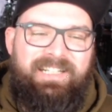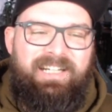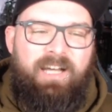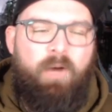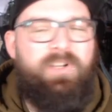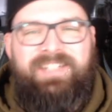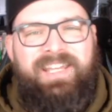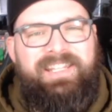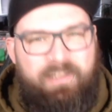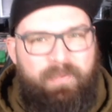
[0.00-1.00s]
I wouldn't say
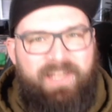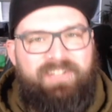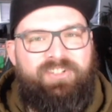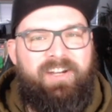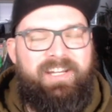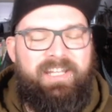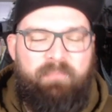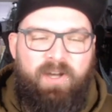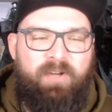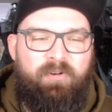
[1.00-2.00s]
it's the best shiny
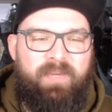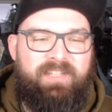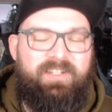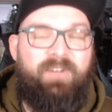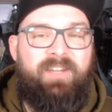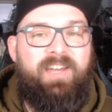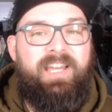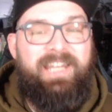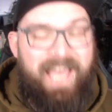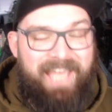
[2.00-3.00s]
by all means. I'll give it
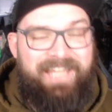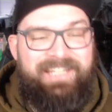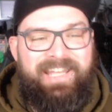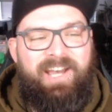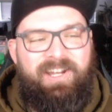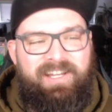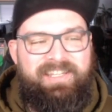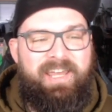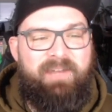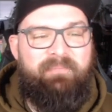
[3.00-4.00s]
an 8 out of
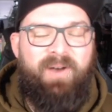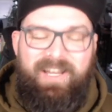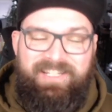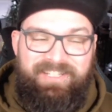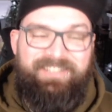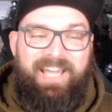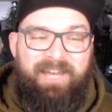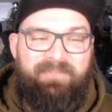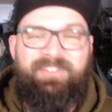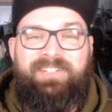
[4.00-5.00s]
10, but I just
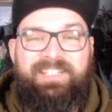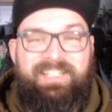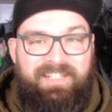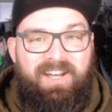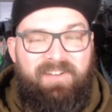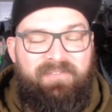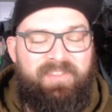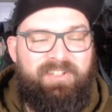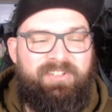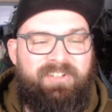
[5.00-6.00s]
absolutely love
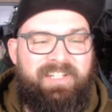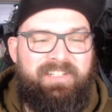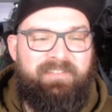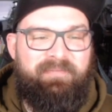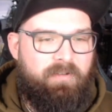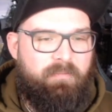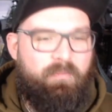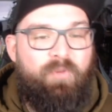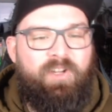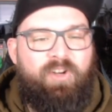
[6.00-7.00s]
this shiny.
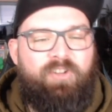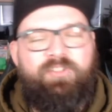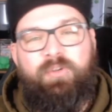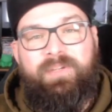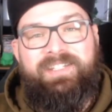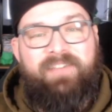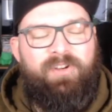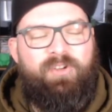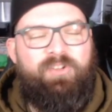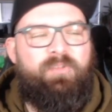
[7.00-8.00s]
Moving on to its
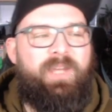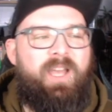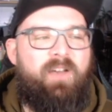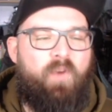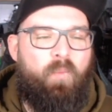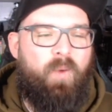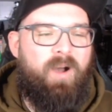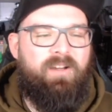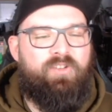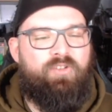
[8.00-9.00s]
evolution, we have
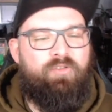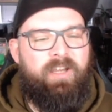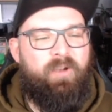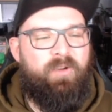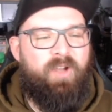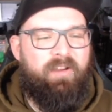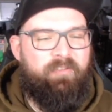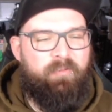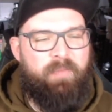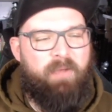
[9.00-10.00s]
Wug Trio, going
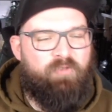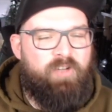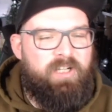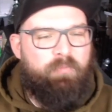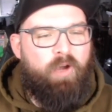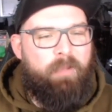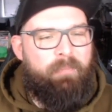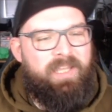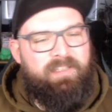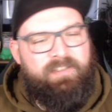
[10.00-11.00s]
from that really bright
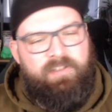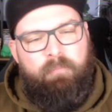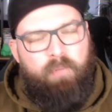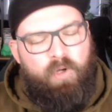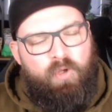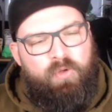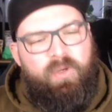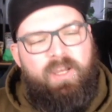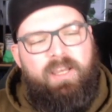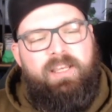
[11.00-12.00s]
pink to the blue.
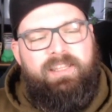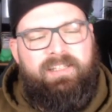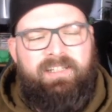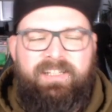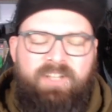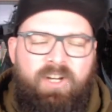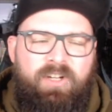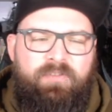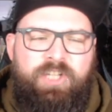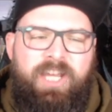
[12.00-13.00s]
It's kind
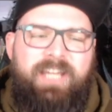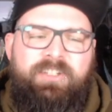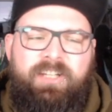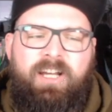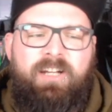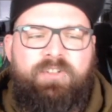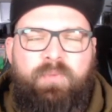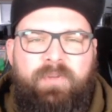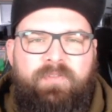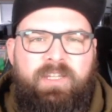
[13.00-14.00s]
of changed colours
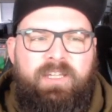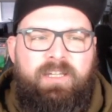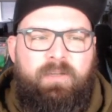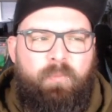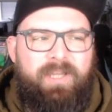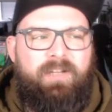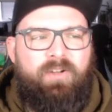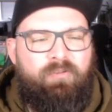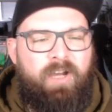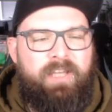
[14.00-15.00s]
with the
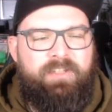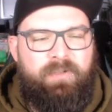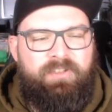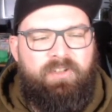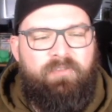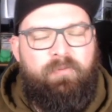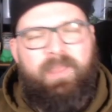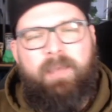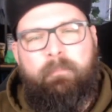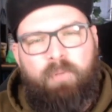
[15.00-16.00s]
Wiglet, right? So it's gone from
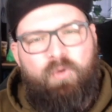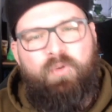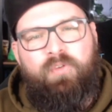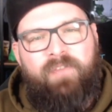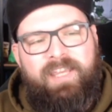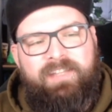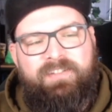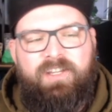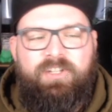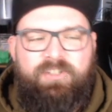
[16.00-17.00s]
that blue face
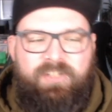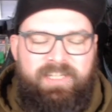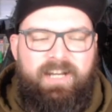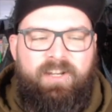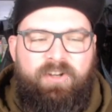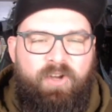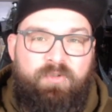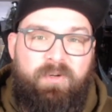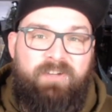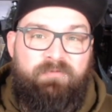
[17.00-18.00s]
to the yellow nose,
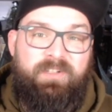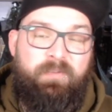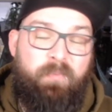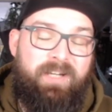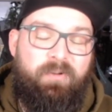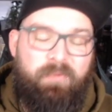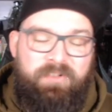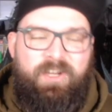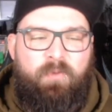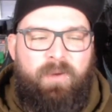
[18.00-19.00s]
whereas Wiglet was
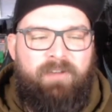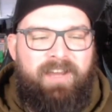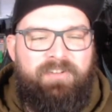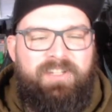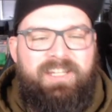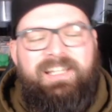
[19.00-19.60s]
the other way around.